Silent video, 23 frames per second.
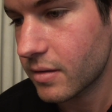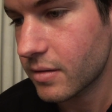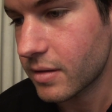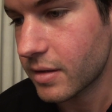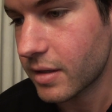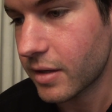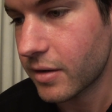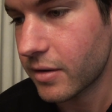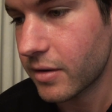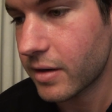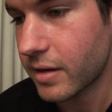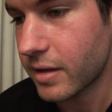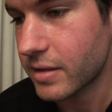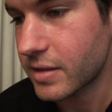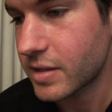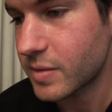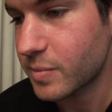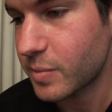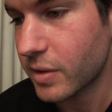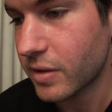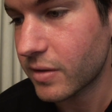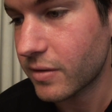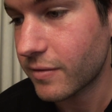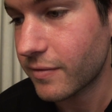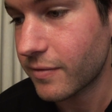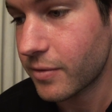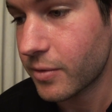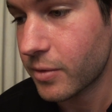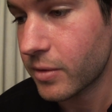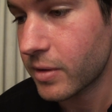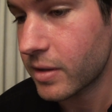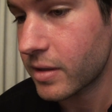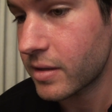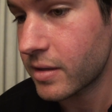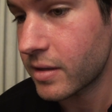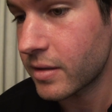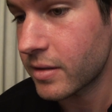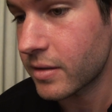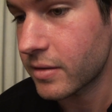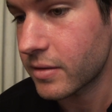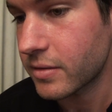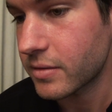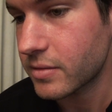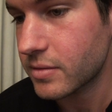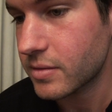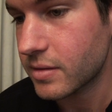Garrett had spent 40
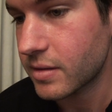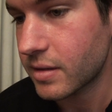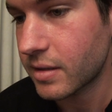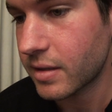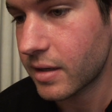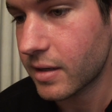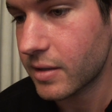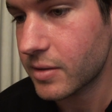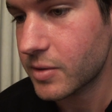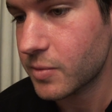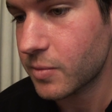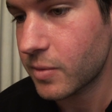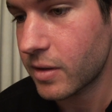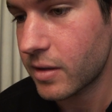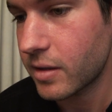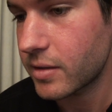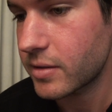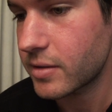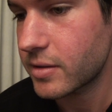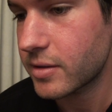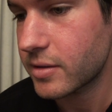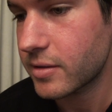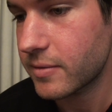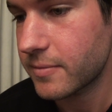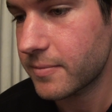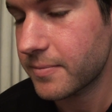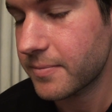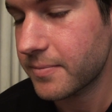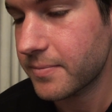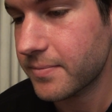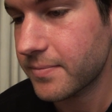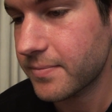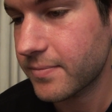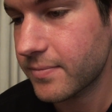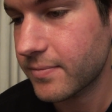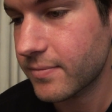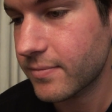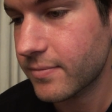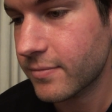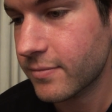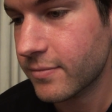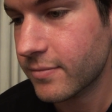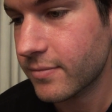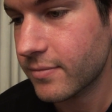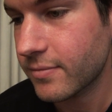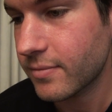years in the Night's Watch,
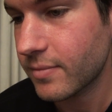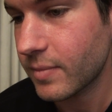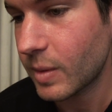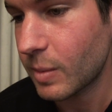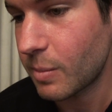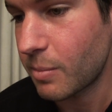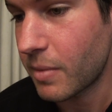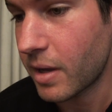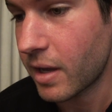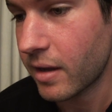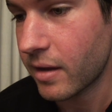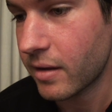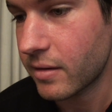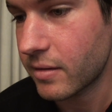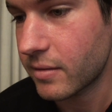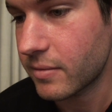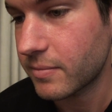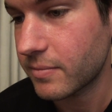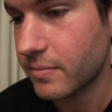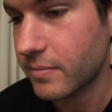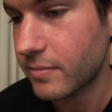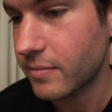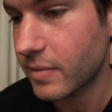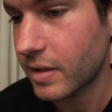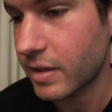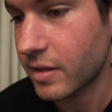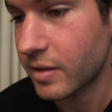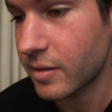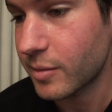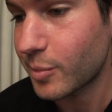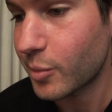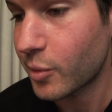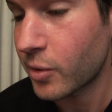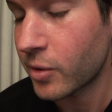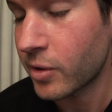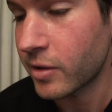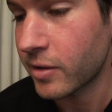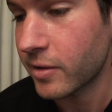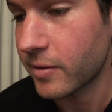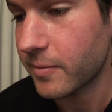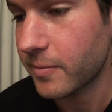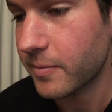man and boy,